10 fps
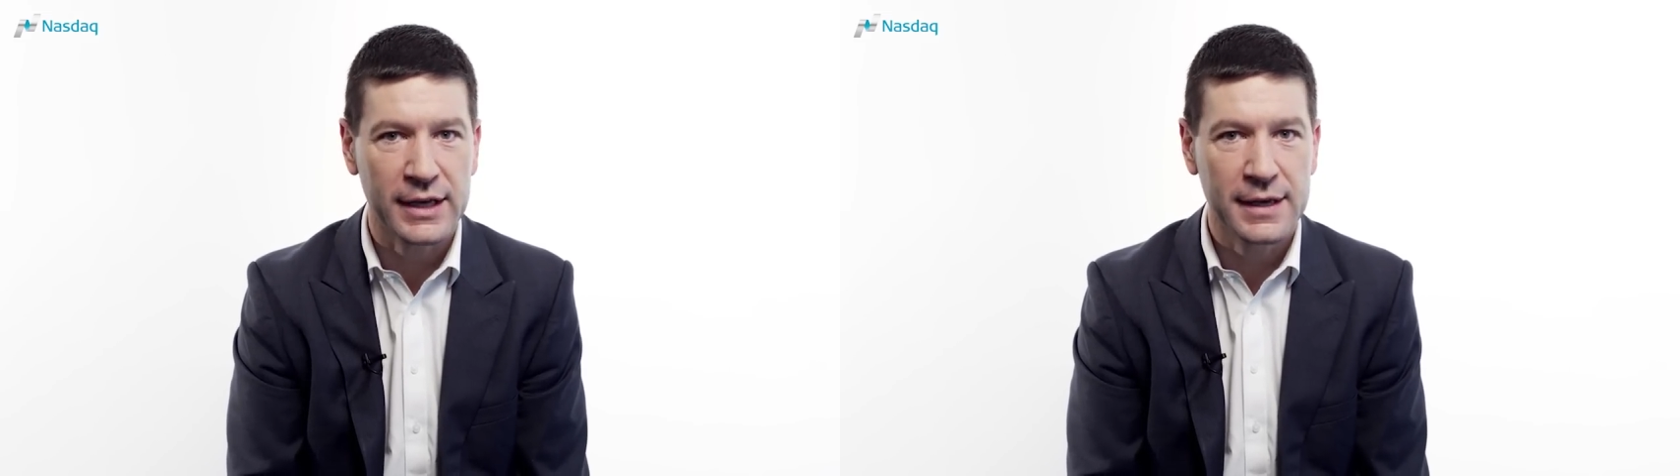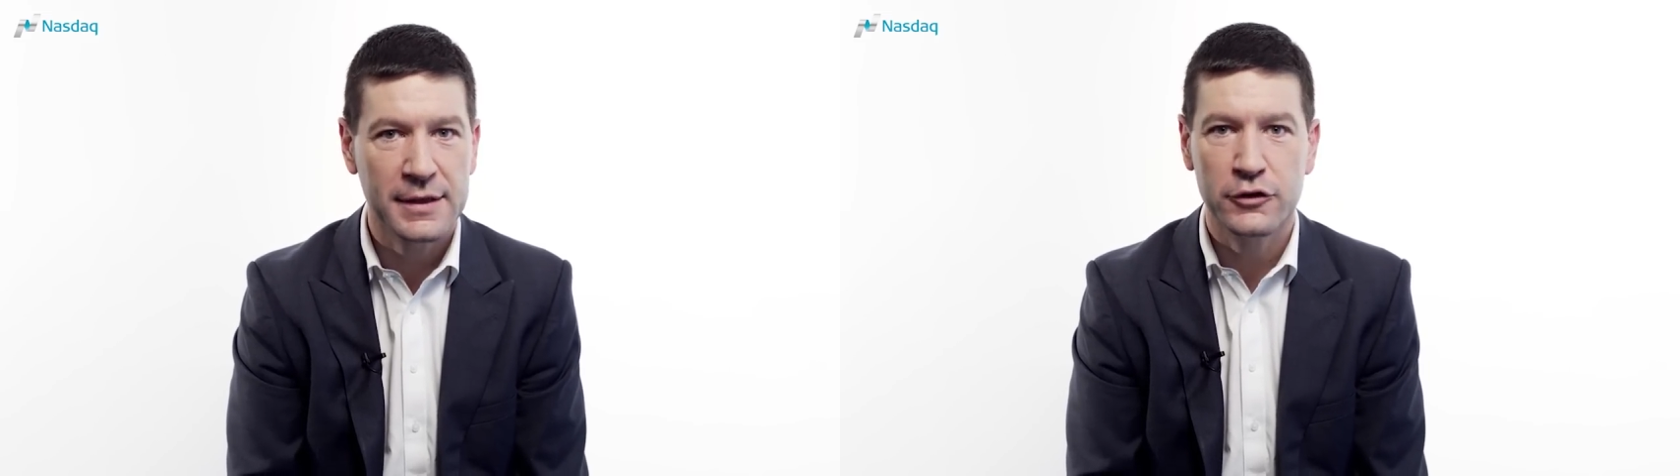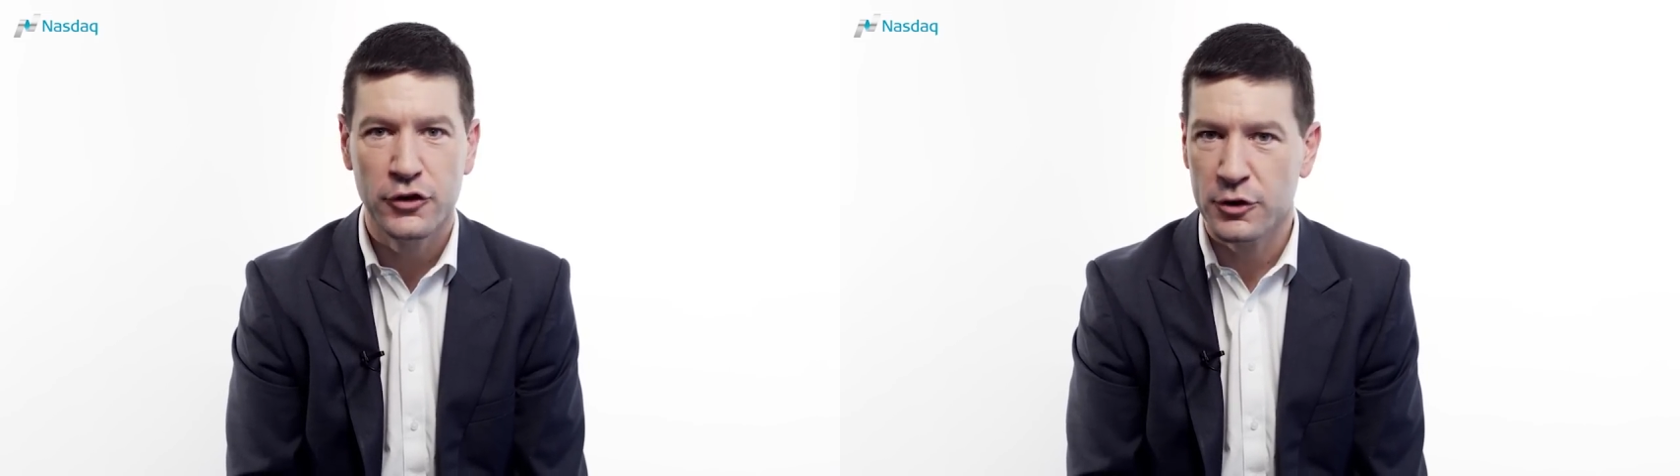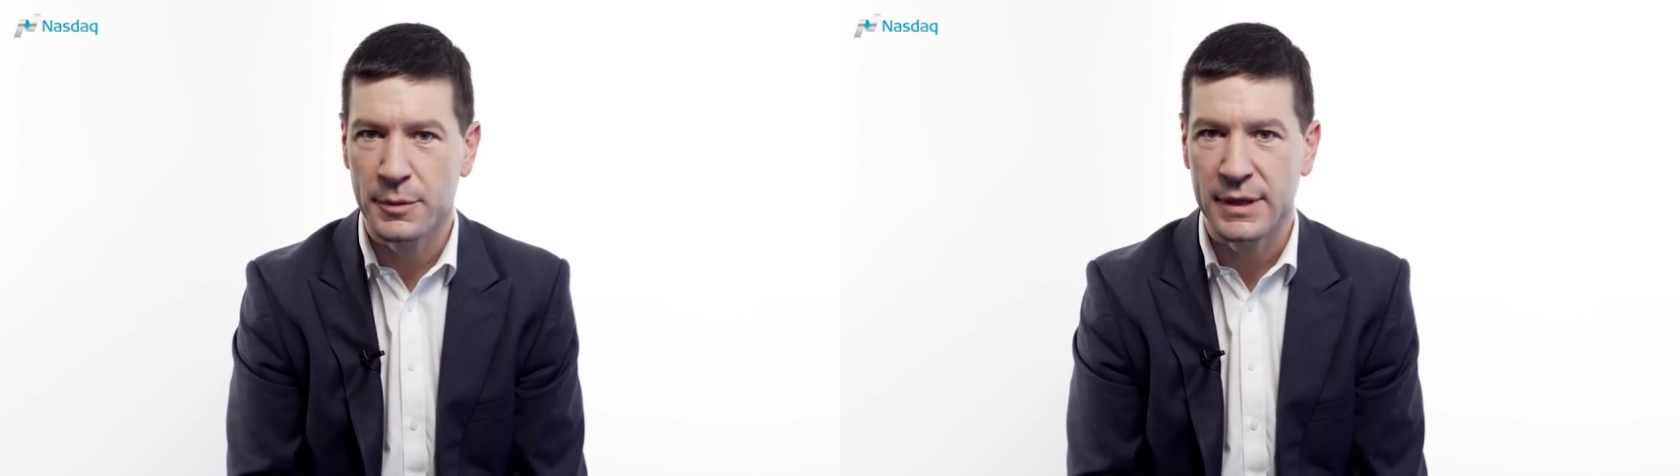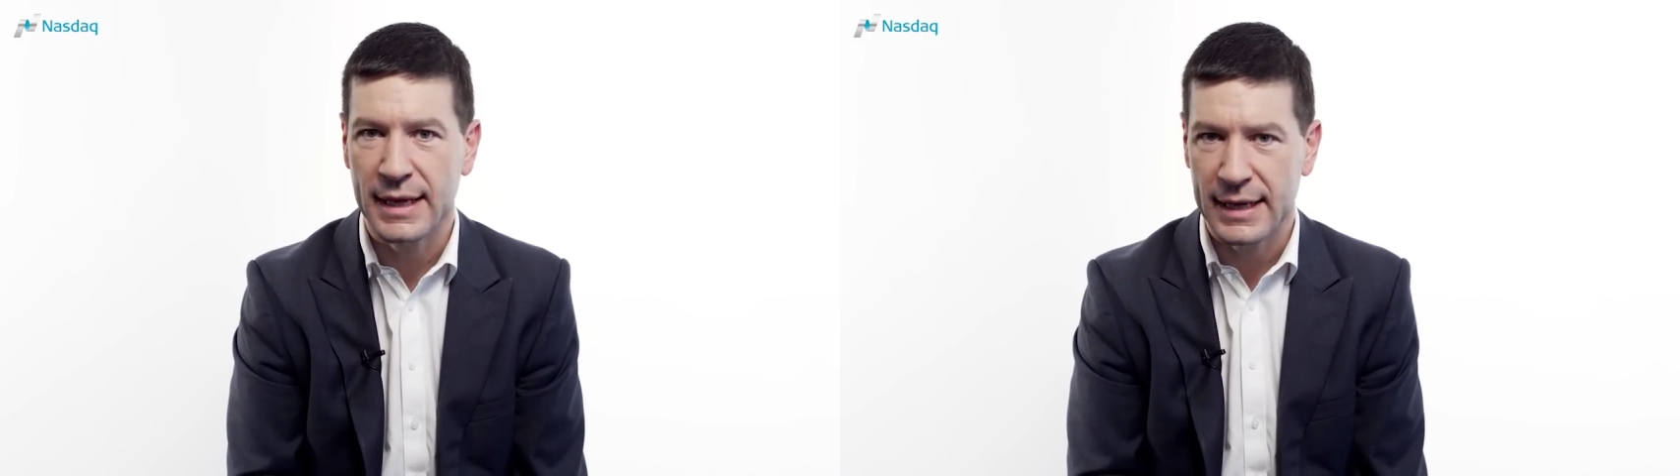in the
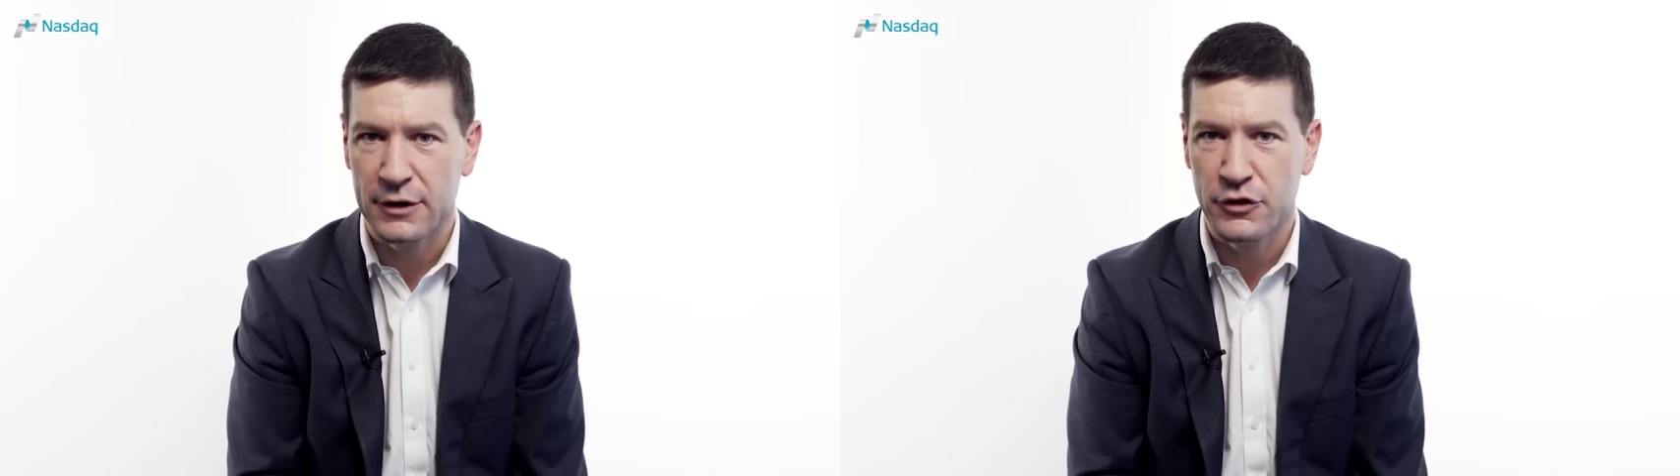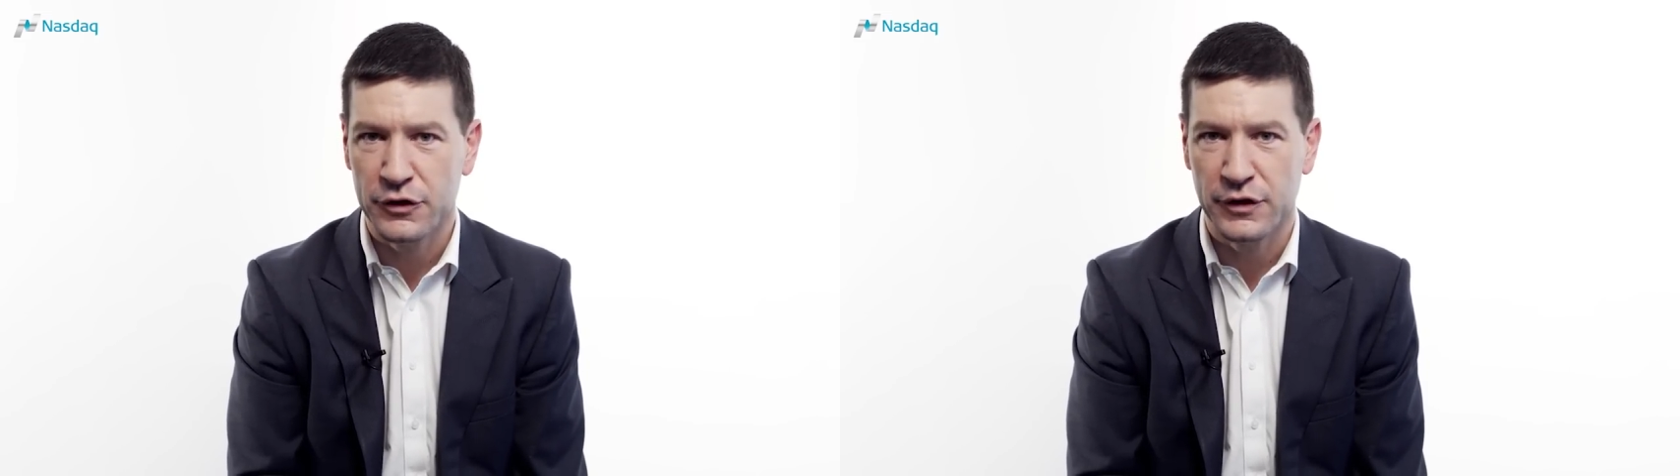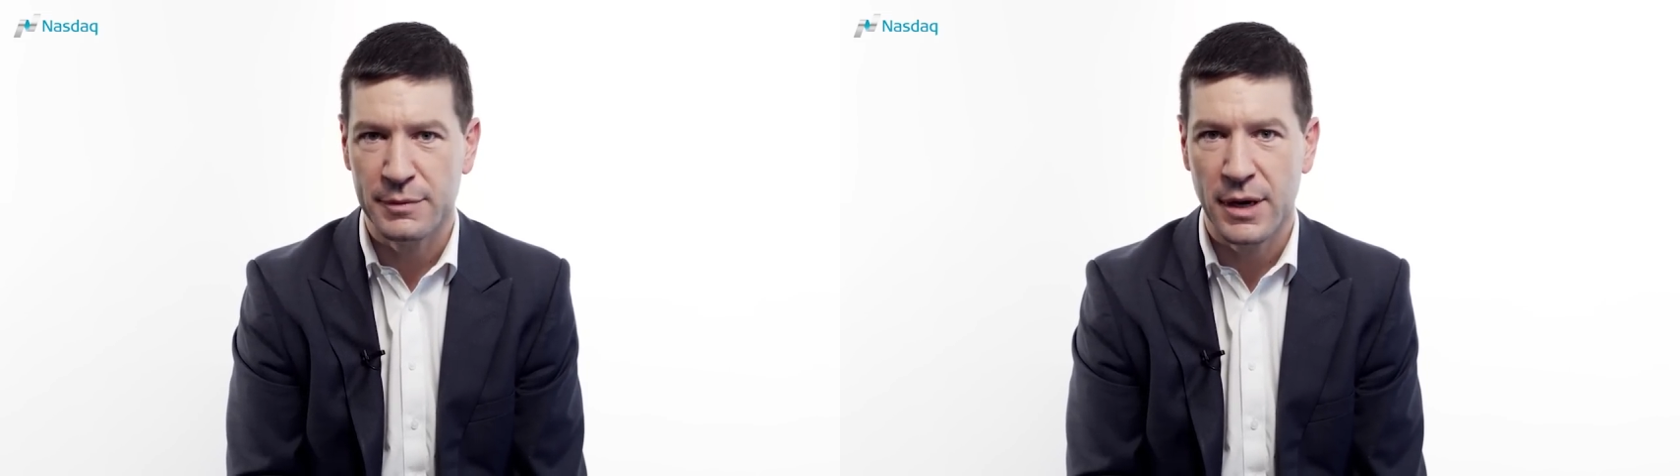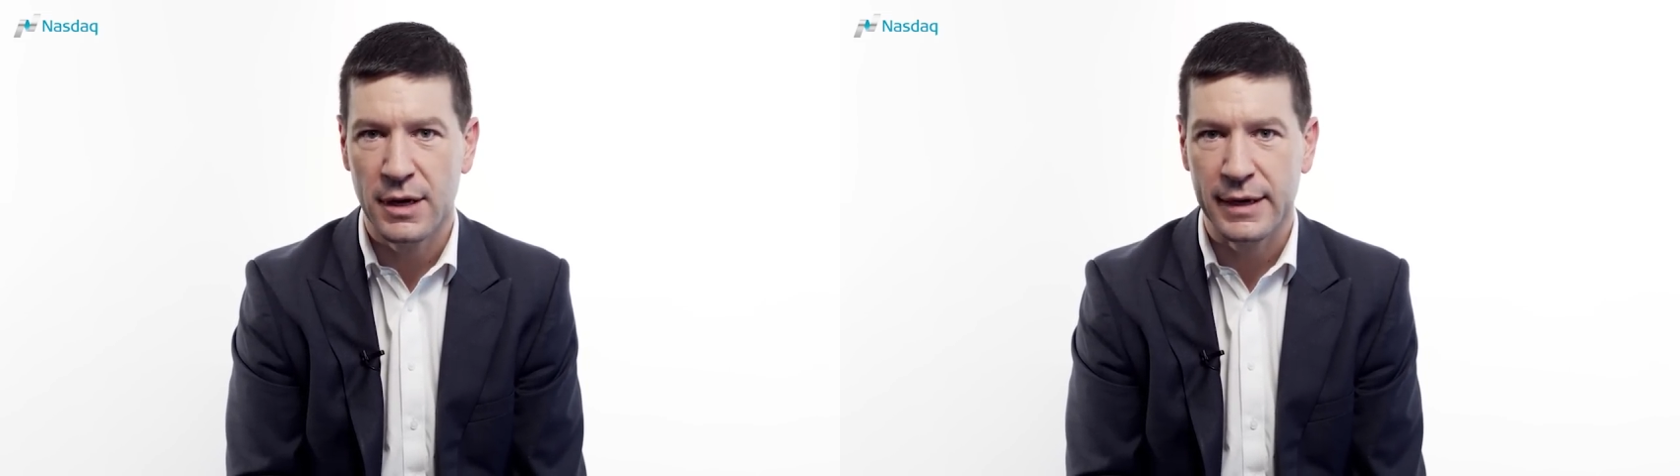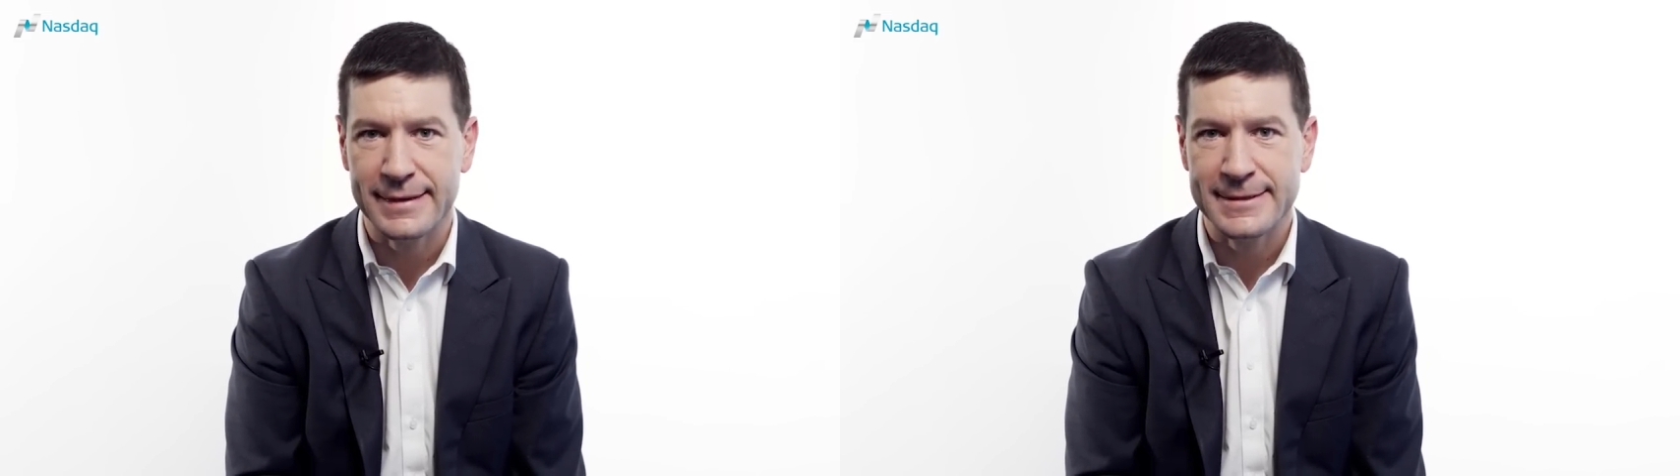German electricity
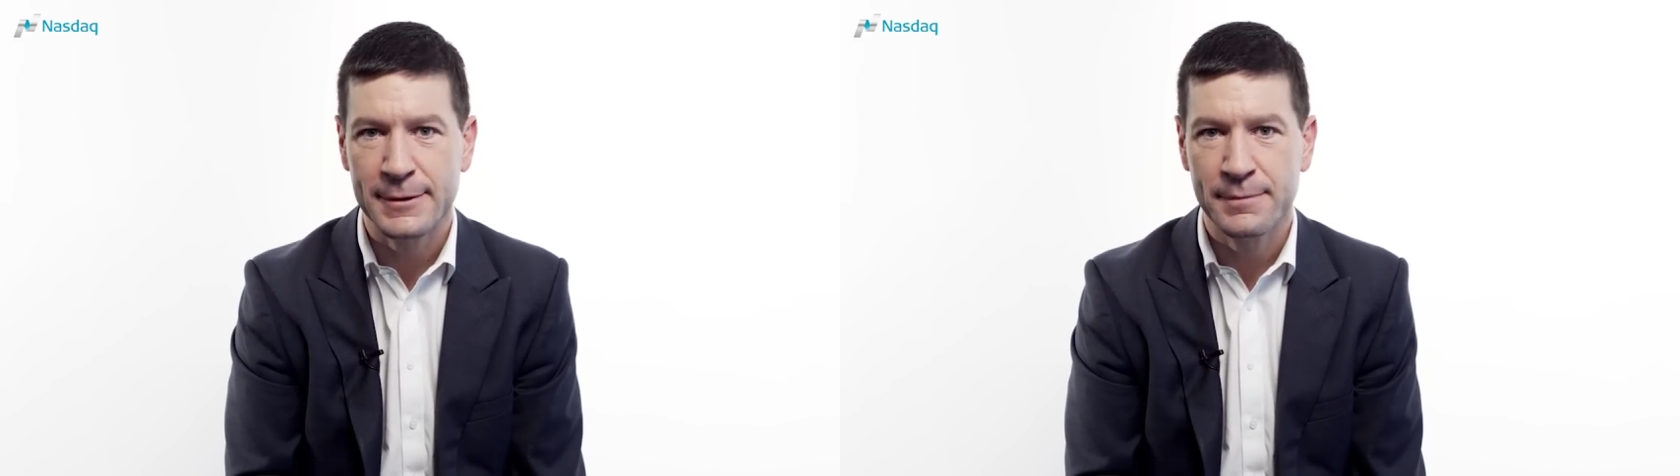market.